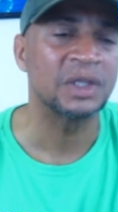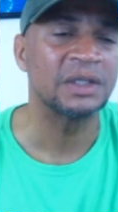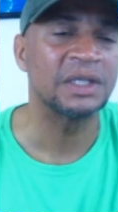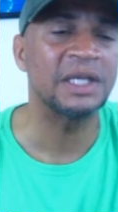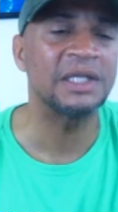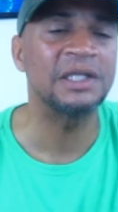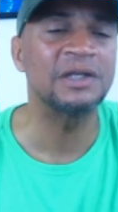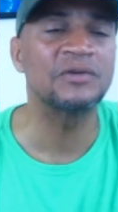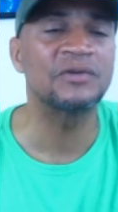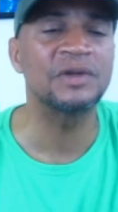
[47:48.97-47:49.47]

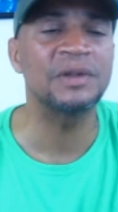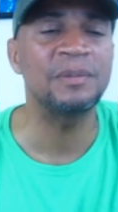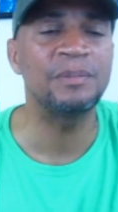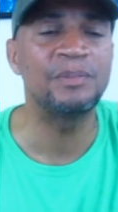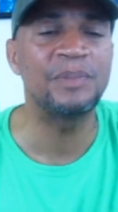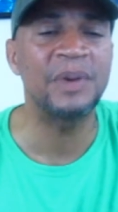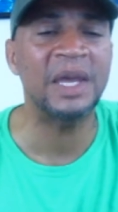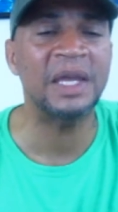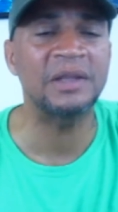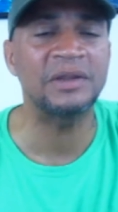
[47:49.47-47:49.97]
They literally
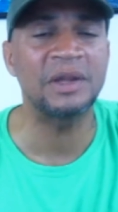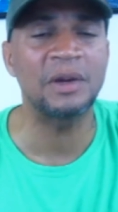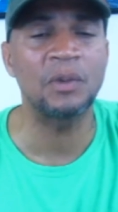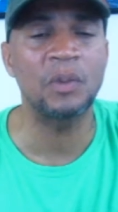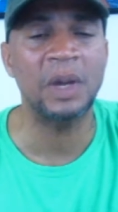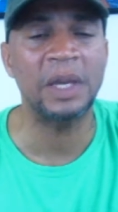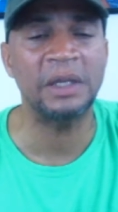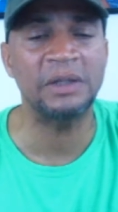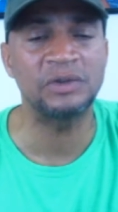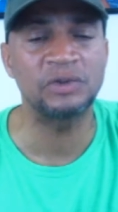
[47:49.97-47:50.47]
beg their
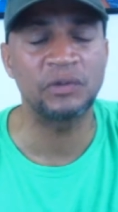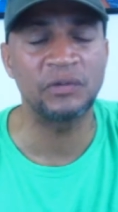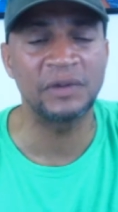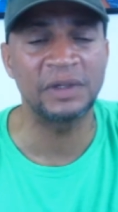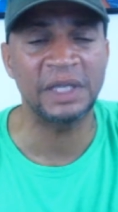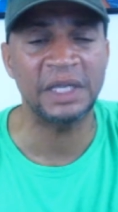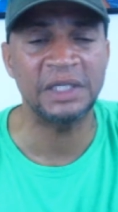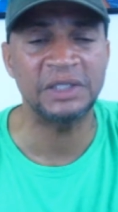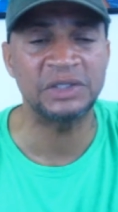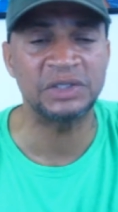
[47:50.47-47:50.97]
way into a
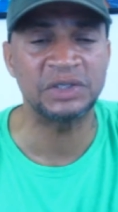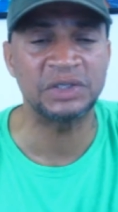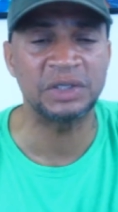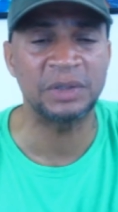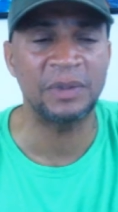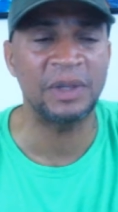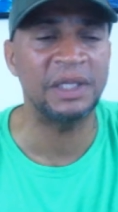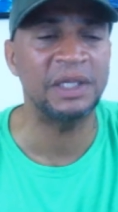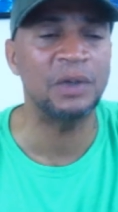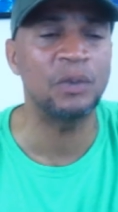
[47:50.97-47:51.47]

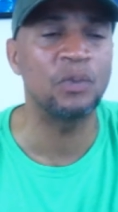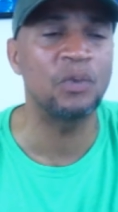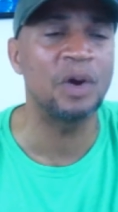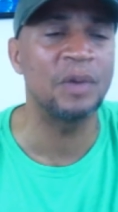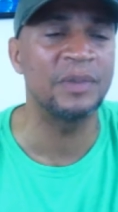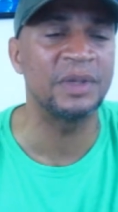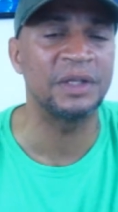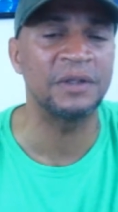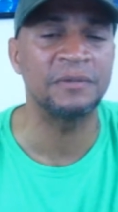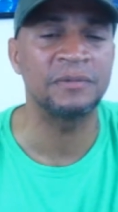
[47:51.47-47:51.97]
relationship, and a
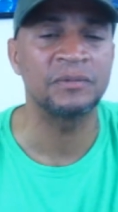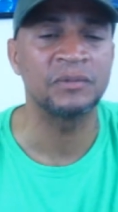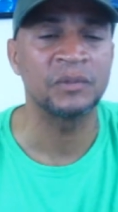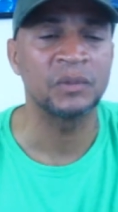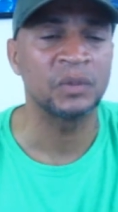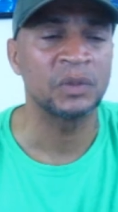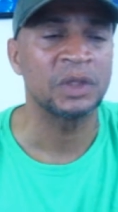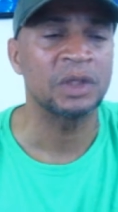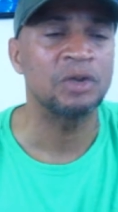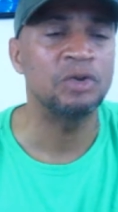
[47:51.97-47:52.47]
woman
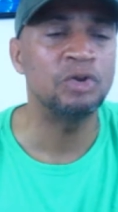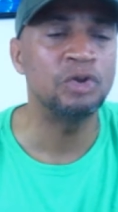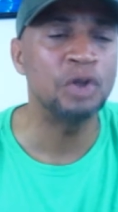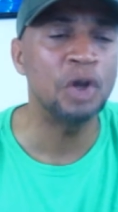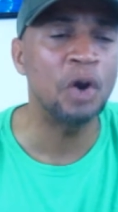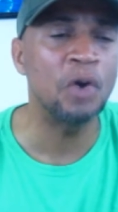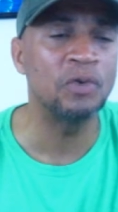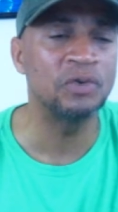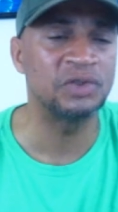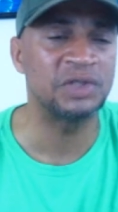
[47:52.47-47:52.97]

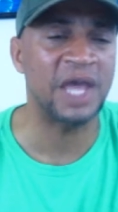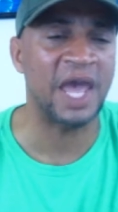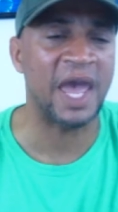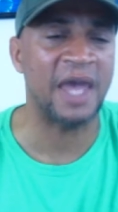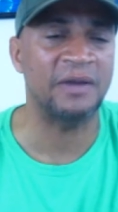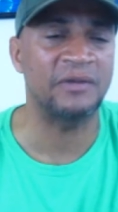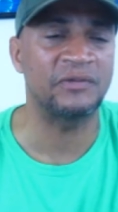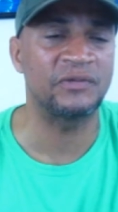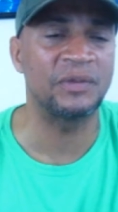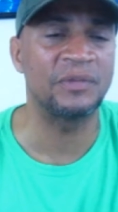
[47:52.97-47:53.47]
knows
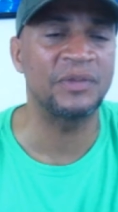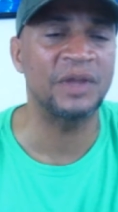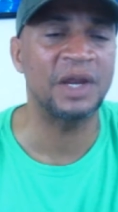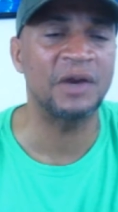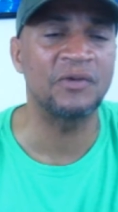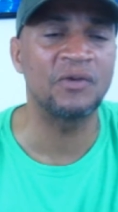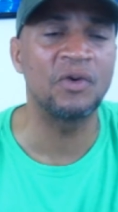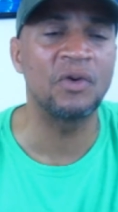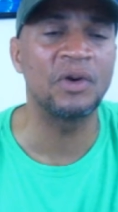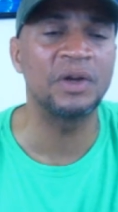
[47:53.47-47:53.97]
that. From
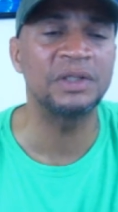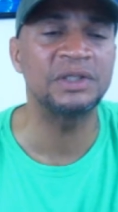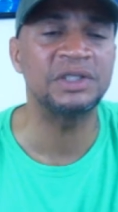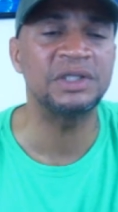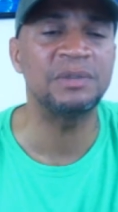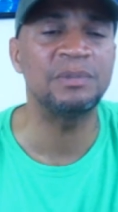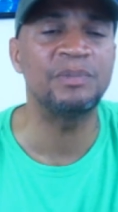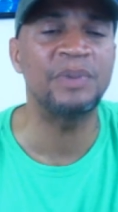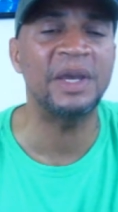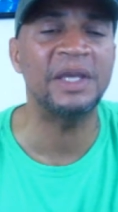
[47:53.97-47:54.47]
there on,
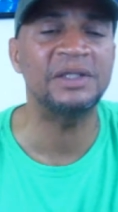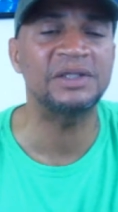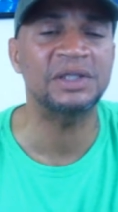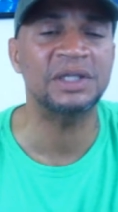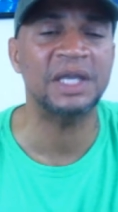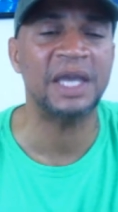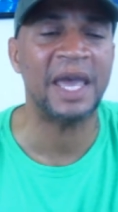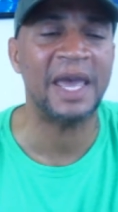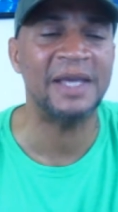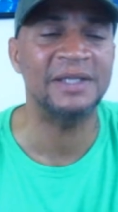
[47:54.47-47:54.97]
she
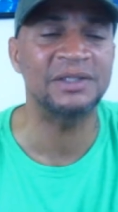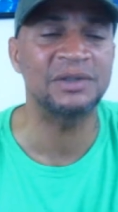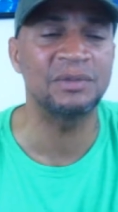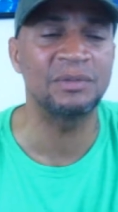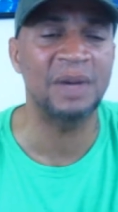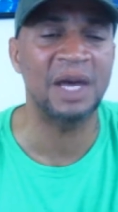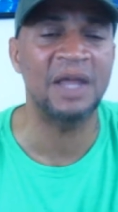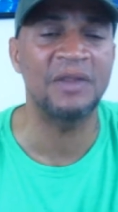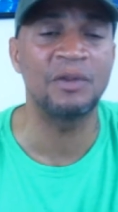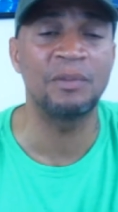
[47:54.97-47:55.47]
basically has
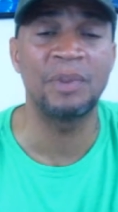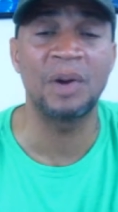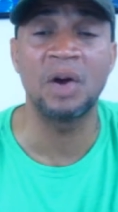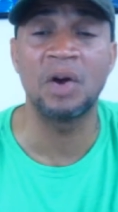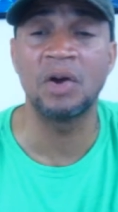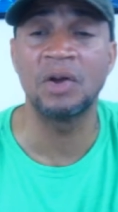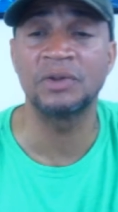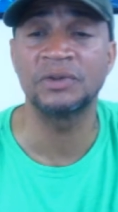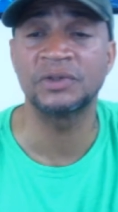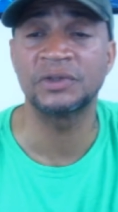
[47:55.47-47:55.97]
him by the
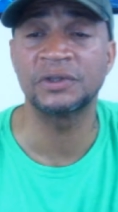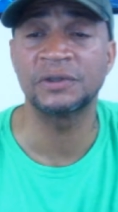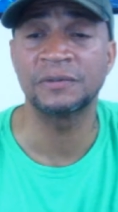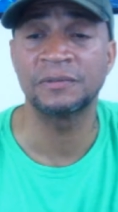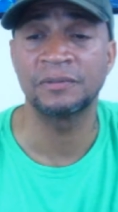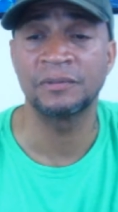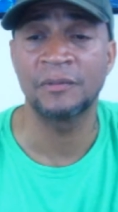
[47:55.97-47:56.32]
balls.